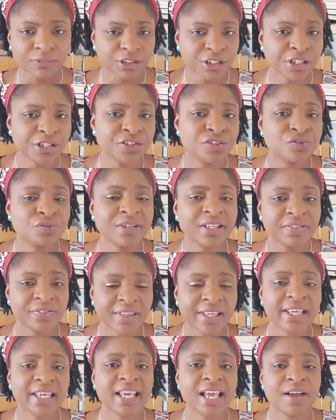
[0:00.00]
you need to really
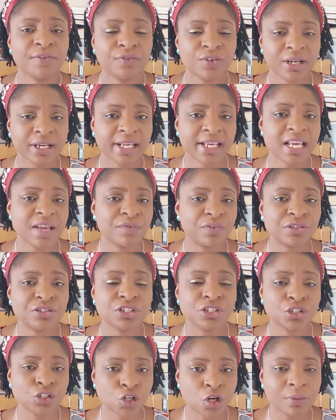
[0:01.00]
think carefully if it's
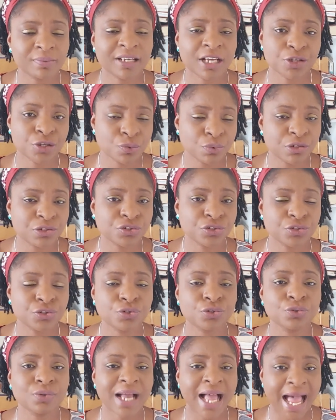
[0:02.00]
a job that you want to
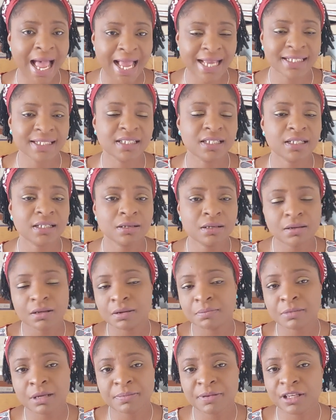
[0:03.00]
do, and
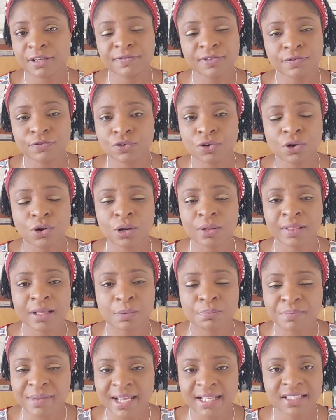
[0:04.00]
maybe if you've got other
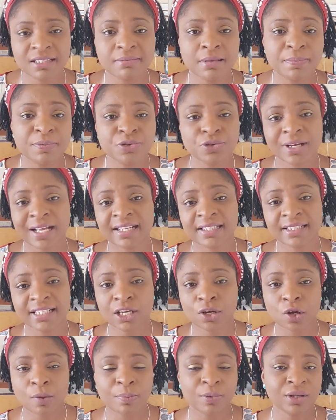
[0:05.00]
means, maybe you can
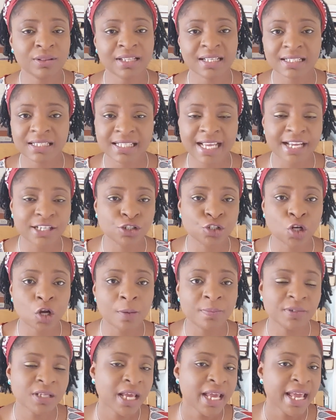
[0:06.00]
take up other side
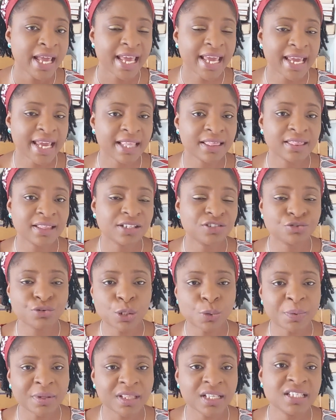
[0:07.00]
jobs. Again, the
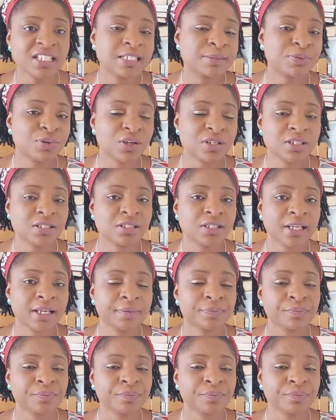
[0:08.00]
trick with this is because